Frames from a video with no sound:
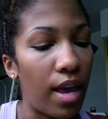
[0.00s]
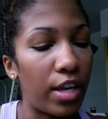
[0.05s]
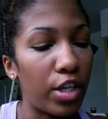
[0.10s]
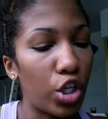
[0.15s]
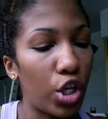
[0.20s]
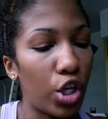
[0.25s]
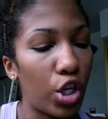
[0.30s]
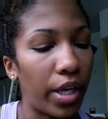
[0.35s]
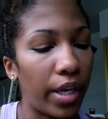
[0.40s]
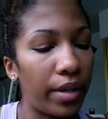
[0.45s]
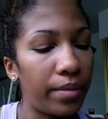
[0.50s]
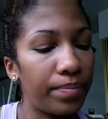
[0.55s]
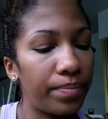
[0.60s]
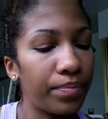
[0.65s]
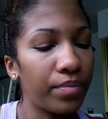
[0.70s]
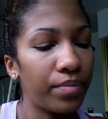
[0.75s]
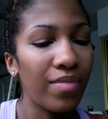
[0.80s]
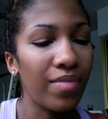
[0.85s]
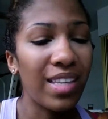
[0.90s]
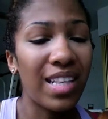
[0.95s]
at Target.
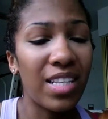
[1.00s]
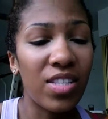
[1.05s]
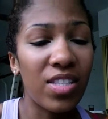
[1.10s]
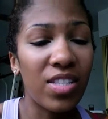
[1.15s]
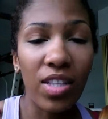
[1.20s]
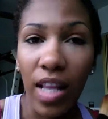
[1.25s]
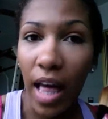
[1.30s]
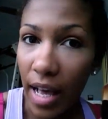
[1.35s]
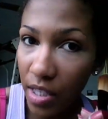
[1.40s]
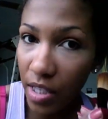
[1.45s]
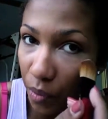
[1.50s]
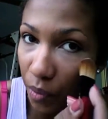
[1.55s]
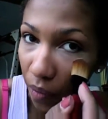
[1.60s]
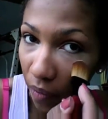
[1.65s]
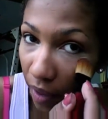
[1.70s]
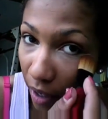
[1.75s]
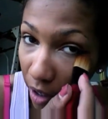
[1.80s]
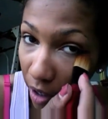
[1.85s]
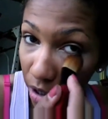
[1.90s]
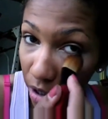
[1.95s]
This is the last
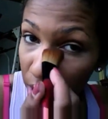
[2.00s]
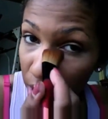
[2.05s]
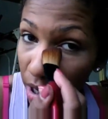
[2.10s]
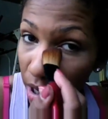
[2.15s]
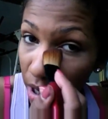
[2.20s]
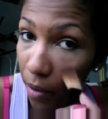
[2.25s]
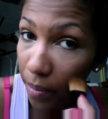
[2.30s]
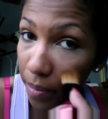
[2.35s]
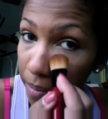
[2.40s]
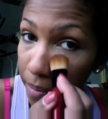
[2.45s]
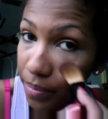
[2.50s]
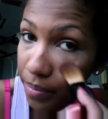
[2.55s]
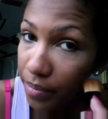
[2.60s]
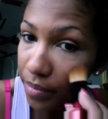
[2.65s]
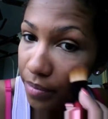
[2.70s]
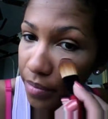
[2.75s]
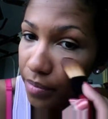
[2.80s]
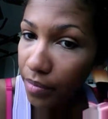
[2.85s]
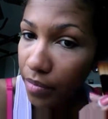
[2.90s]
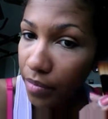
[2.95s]
one there, so
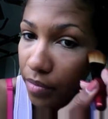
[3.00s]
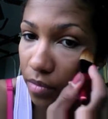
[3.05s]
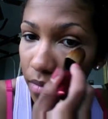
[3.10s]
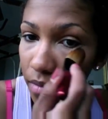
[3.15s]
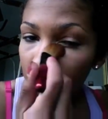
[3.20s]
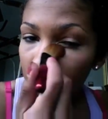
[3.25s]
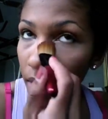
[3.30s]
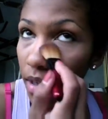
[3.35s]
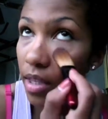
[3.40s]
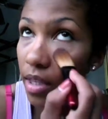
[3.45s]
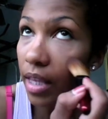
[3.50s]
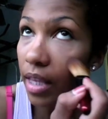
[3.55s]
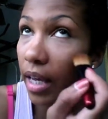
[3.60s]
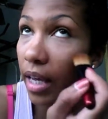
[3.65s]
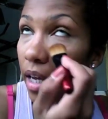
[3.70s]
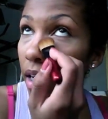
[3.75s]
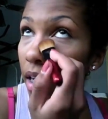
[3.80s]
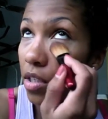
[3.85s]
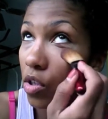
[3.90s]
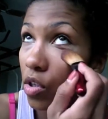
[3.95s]
that
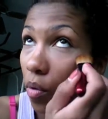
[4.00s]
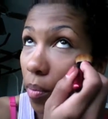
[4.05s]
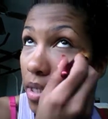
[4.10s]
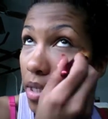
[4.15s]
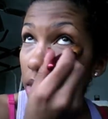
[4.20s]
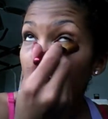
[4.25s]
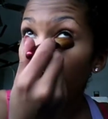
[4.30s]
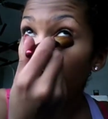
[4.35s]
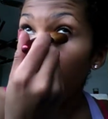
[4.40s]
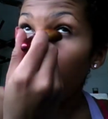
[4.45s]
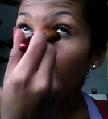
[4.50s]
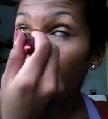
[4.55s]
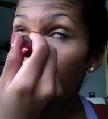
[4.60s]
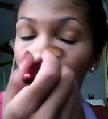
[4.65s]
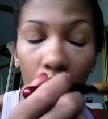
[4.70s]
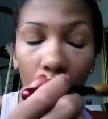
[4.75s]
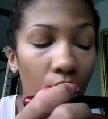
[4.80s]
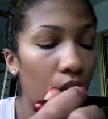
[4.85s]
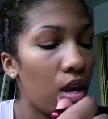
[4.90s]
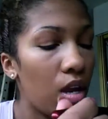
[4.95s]
kind of told me something.
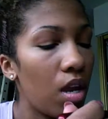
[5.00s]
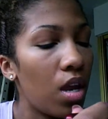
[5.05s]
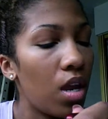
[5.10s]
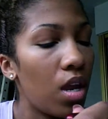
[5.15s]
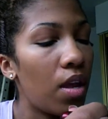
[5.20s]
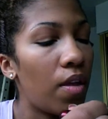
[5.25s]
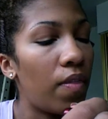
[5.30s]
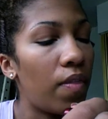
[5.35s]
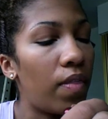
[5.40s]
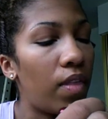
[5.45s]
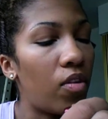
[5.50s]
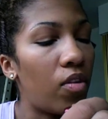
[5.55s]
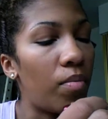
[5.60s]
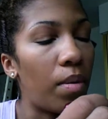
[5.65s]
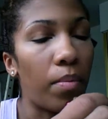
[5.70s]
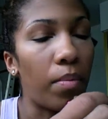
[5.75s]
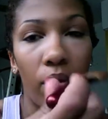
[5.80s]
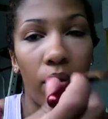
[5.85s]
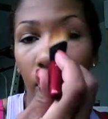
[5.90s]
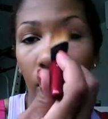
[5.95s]
And then
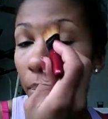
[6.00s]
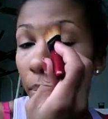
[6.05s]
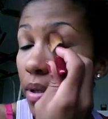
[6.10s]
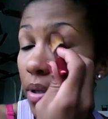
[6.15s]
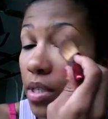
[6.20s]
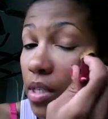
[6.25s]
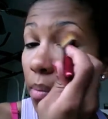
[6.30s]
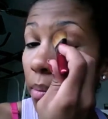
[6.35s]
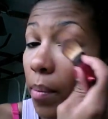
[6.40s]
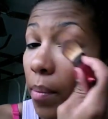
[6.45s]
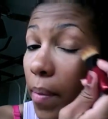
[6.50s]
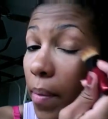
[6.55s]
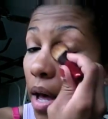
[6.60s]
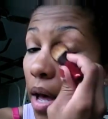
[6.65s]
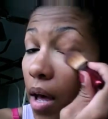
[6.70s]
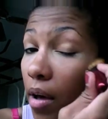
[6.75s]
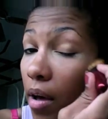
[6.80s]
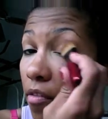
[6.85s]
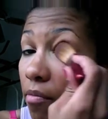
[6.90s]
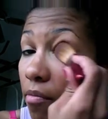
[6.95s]
remember, I'll put some
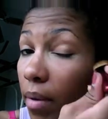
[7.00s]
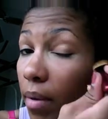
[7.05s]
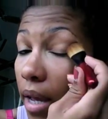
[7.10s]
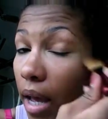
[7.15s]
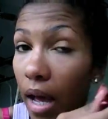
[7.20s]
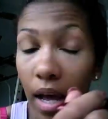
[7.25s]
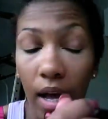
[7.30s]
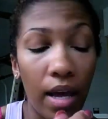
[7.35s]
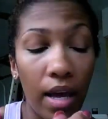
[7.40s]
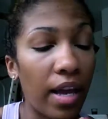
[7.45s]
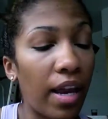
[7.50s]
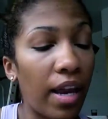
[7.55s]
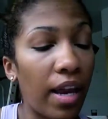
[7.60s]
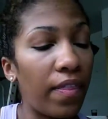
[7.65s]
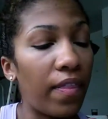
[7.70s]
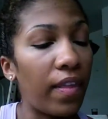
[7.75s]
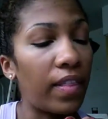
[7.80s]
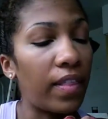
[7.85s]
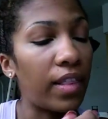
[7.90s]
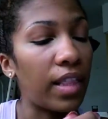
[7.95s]
above my eye,
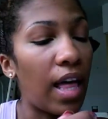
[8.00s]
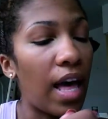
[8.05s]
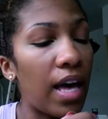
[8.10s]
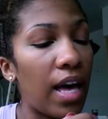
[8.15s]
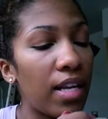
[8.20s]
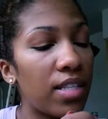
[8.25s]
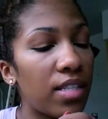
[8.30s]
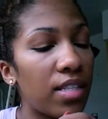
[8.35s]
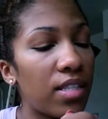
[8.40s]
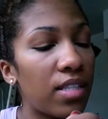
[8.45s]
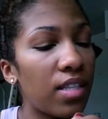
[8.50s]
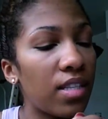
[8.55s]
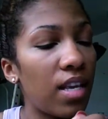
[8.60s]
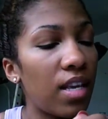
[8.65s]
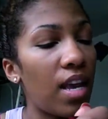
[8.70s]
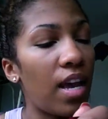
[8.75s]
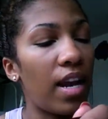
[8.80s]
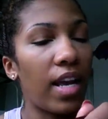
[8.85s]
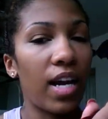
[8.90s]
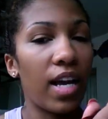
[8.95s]
and then last,
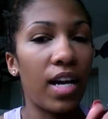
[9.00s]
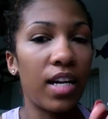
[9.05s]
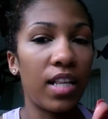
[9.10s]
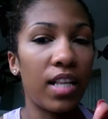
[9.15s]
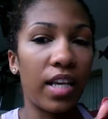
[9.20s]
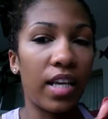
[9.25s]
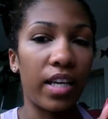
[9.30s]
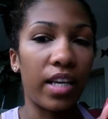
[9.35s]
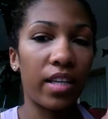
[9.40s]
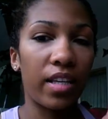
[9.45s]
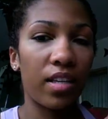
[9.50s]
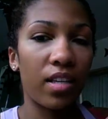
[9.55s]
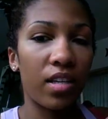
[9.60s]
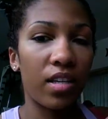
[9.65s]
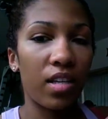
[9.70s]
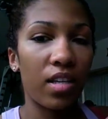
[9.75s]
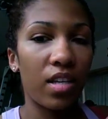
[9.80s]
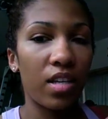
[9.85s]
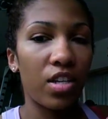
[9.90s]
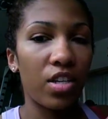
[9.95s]
and I kind of like
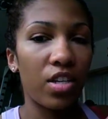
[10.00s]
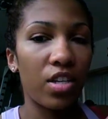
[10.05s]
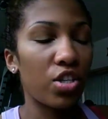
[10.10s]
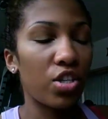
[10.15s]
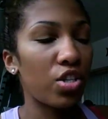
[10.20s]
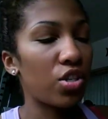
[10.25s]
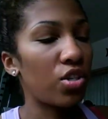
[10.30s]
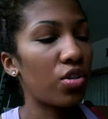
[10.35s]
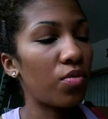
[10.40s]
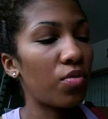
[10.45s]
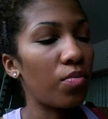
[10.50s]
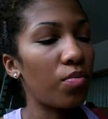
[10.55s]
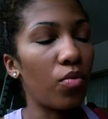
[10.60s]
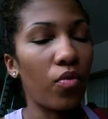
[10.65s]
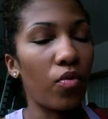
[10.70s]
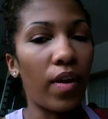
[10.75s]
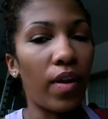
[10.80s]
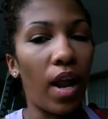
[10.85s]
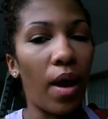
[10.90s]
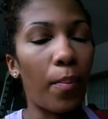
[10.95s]

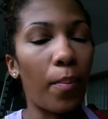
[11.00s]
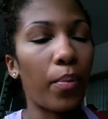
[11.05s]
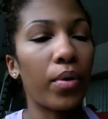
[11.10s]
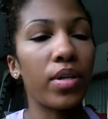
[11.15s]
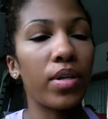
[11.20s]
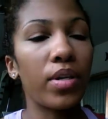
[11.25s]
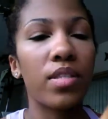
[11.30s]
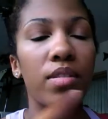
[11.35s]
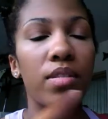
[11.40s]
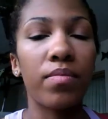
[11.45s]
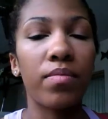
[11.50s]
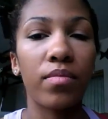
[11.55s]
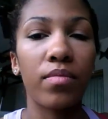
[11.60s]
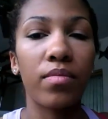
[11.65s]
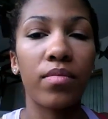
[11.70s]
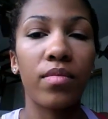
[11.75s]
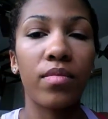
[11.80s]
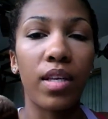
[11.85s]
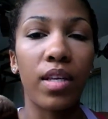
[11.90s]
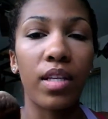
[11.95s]
move it upwards,
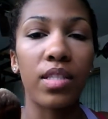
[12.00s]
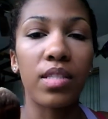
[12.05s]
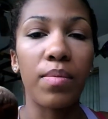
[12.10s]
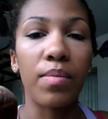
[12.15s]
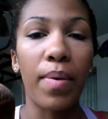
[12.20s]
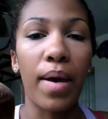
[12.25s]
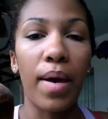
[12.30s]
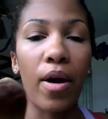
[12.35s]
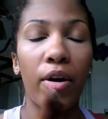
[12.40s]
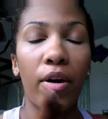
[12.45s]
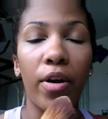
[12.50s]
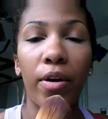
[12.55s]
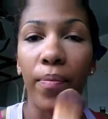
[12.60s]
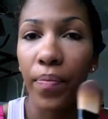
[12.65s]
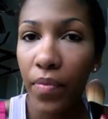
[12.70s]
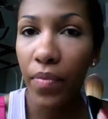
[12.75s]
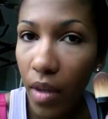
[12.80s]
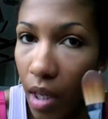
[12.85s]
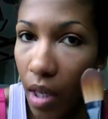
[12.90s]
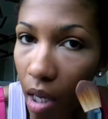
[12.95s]
get some powder,
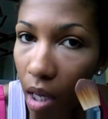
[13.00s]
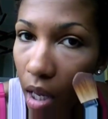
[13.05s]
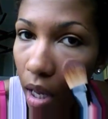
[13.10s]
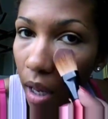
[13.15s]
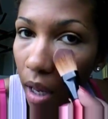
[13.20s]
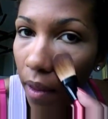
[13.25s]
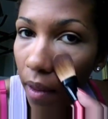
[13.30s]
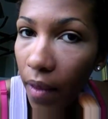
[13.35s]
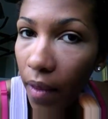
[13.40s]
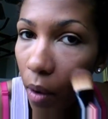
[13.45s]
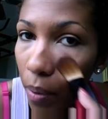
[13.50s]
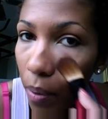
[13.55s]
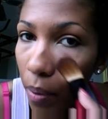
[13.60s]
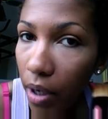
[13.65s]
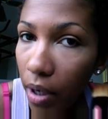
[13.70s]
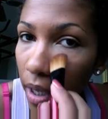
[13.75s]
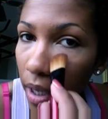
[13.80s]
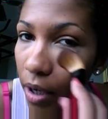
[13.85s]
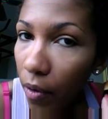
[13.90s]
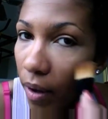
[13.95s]
and then I'll
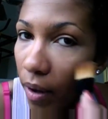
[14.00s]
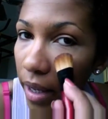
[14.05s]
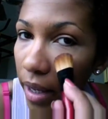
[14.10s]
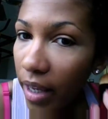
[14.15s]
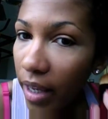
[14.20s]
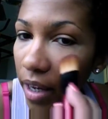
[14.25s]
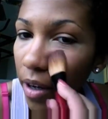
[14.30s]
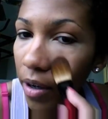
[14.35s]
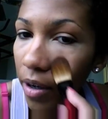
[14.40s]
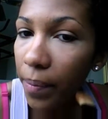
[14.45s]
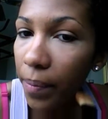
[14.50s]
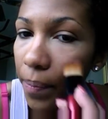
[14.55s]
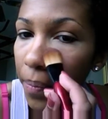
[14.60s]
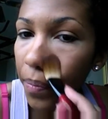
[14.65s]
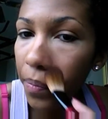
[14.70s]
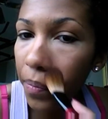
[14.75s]
put it like right here.